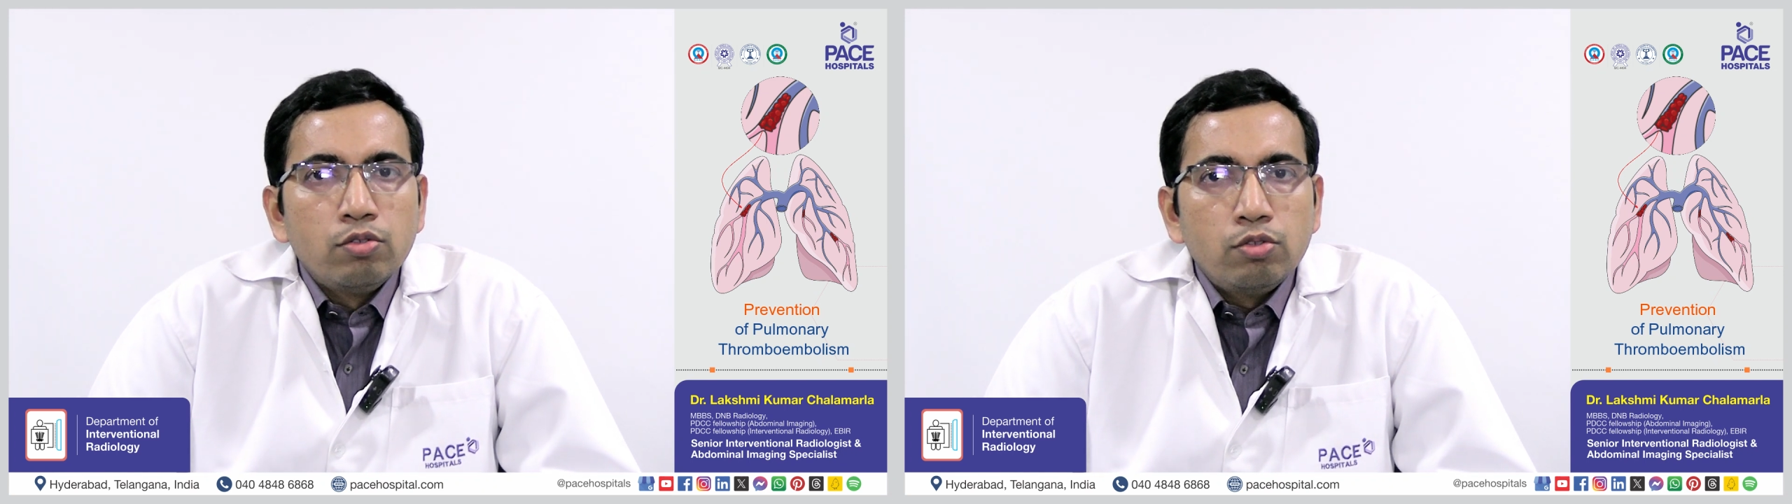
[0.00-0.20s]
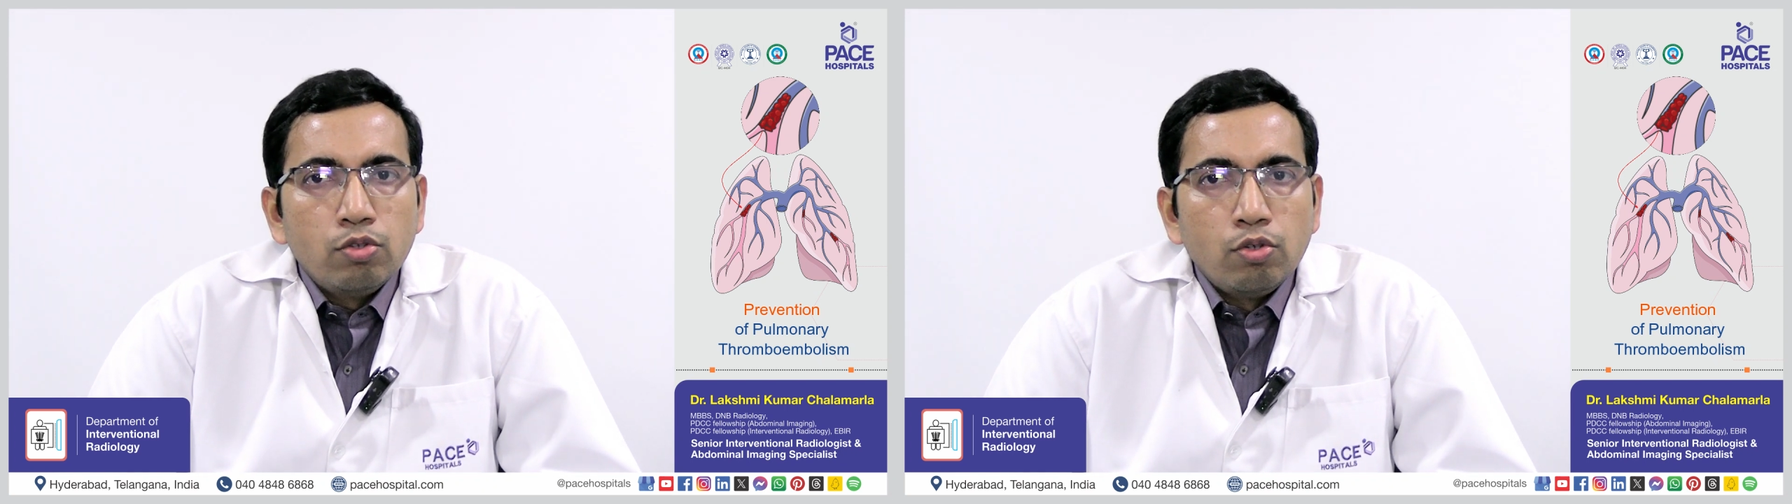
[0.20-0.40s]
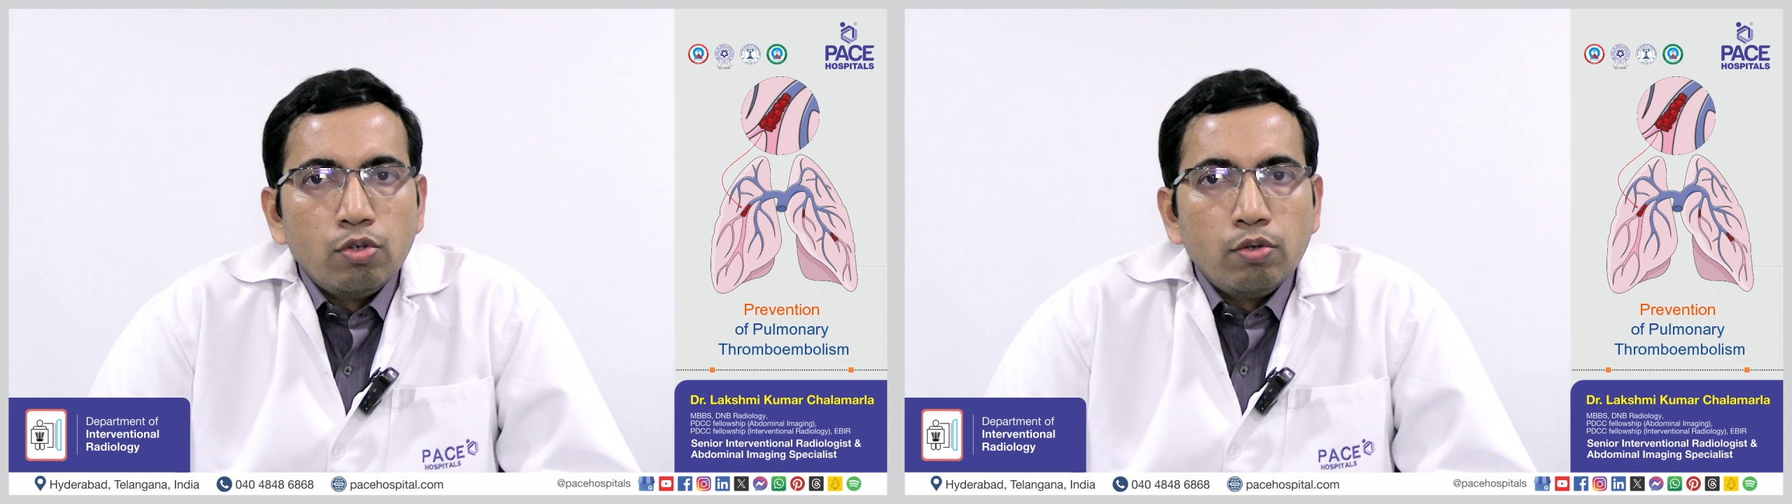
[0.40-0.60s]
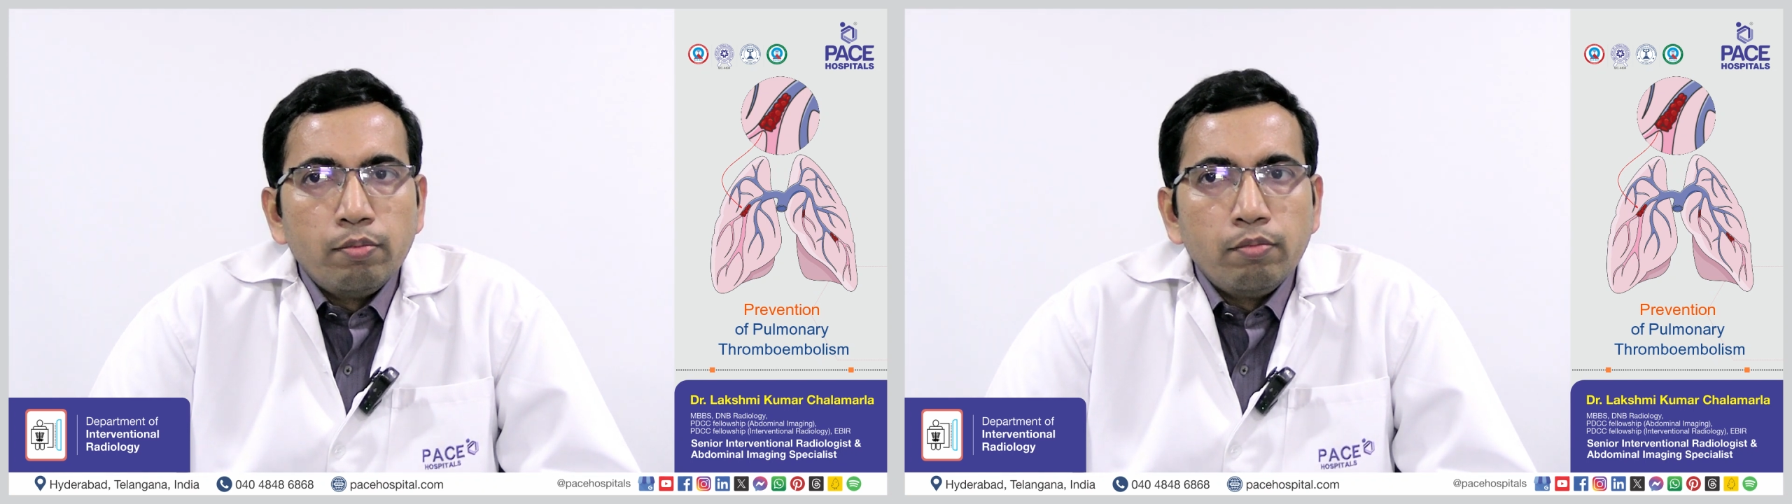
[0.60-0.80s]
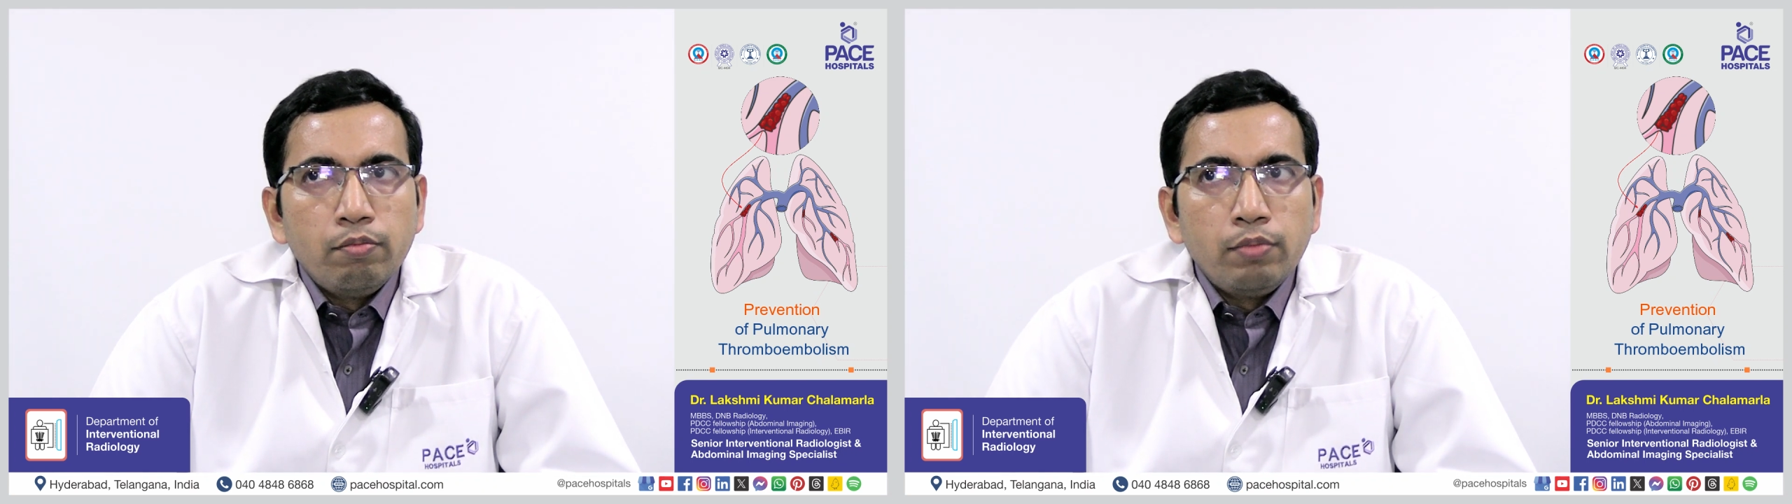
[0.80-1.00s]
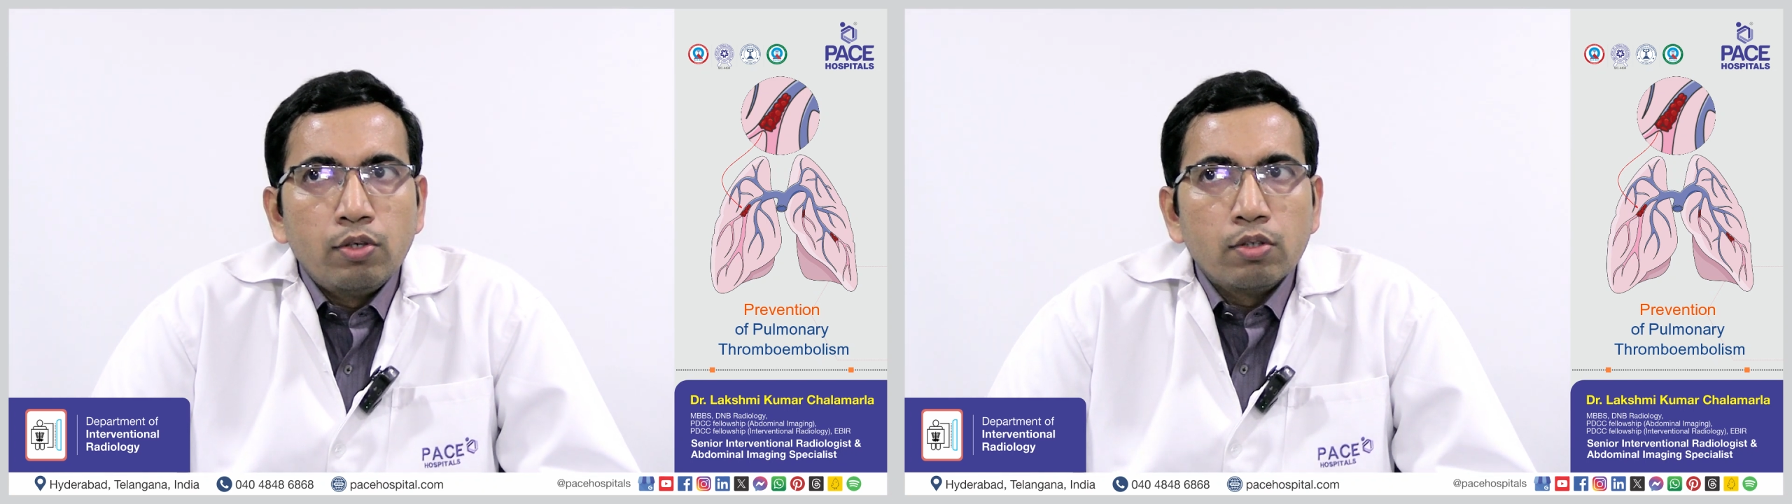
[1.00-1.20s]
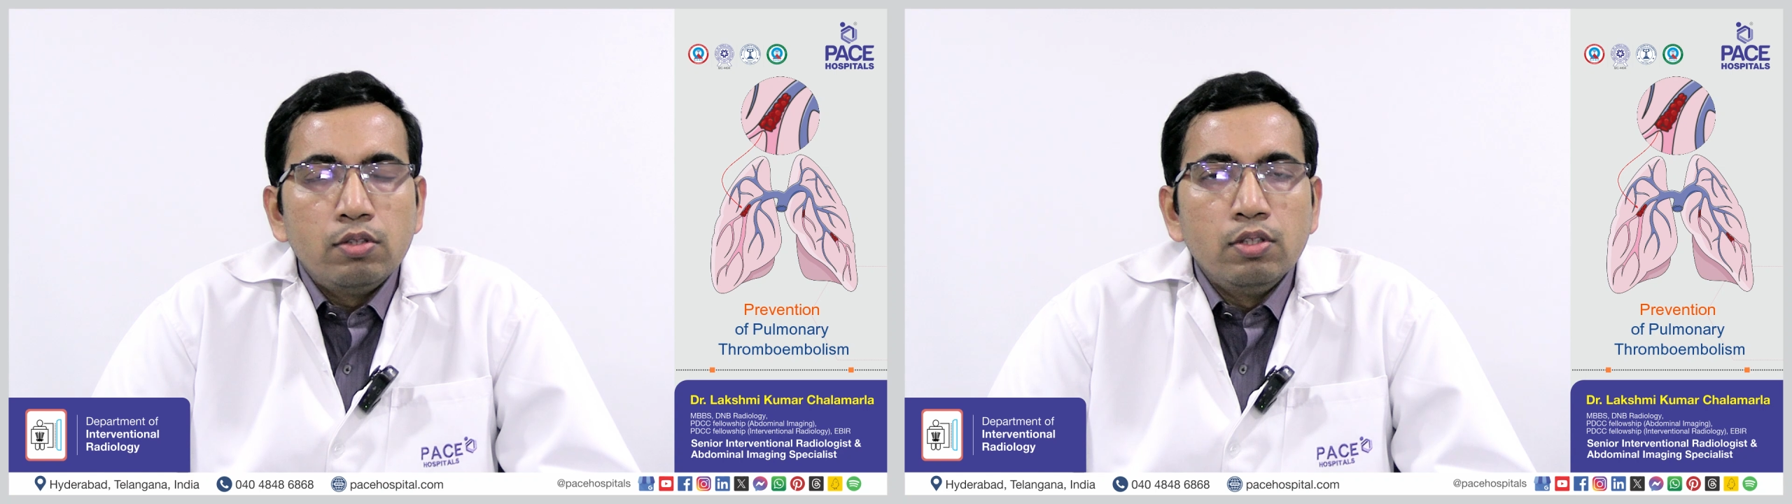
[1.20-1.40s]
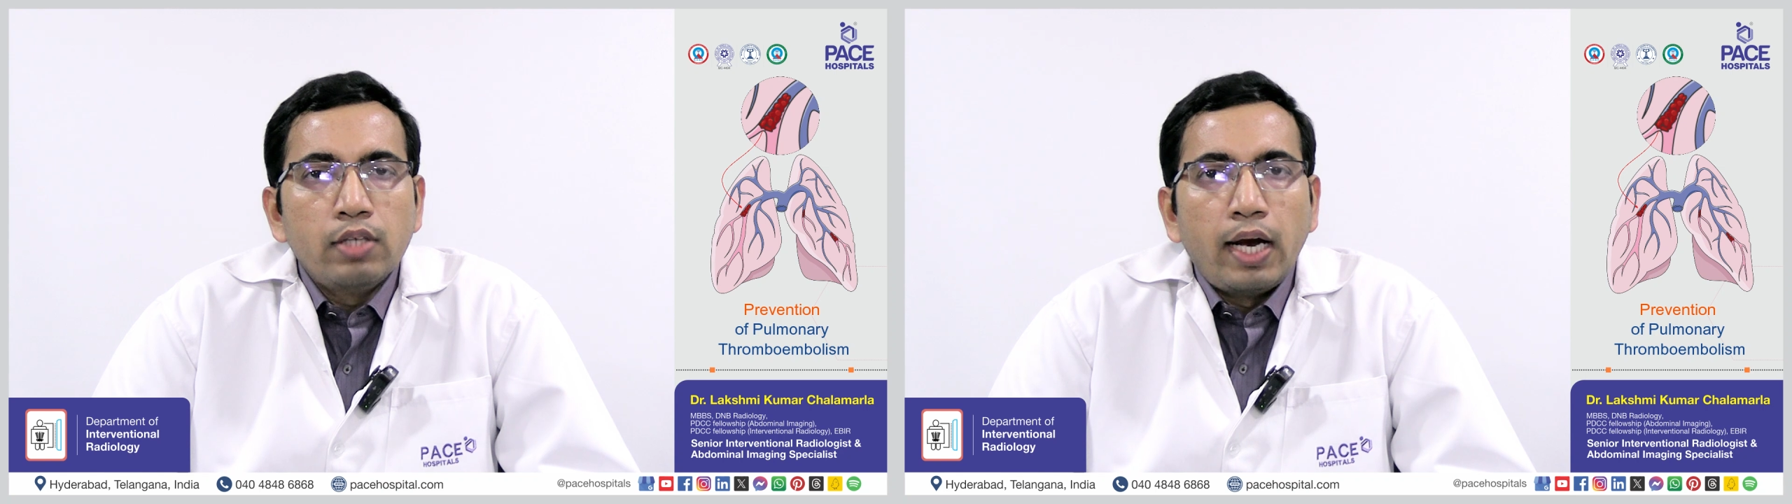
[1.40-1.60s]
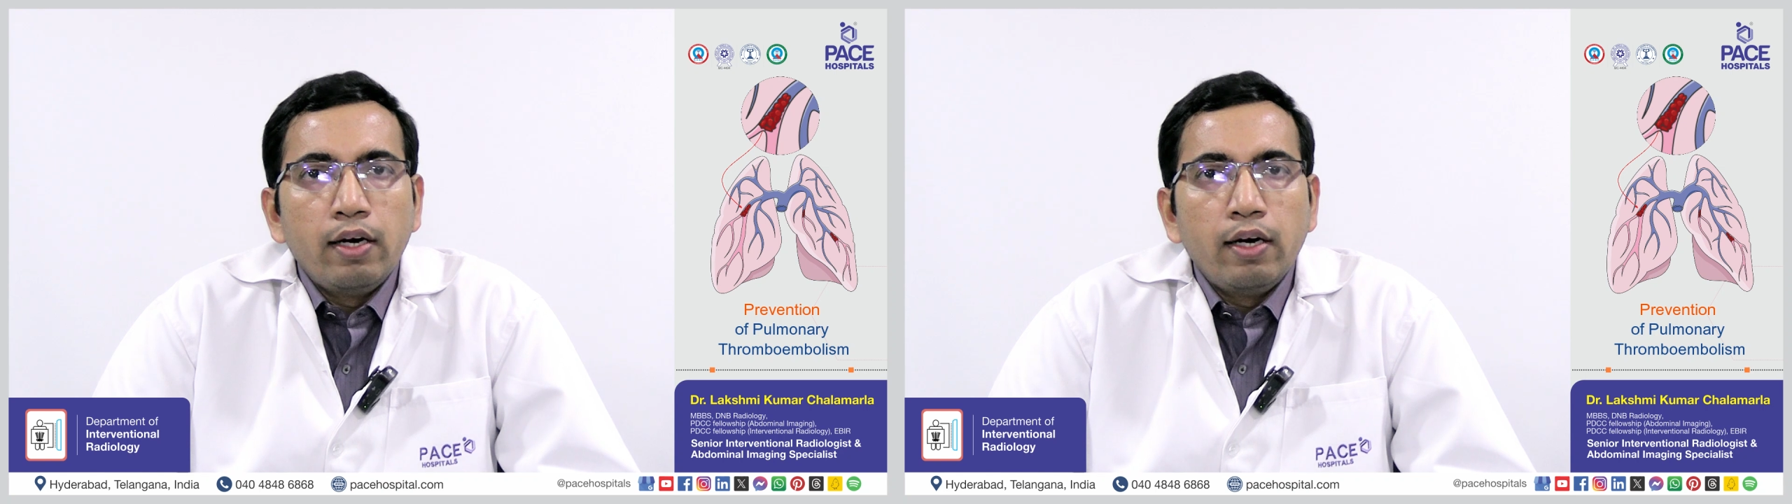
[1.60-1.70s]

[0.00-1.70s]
So because these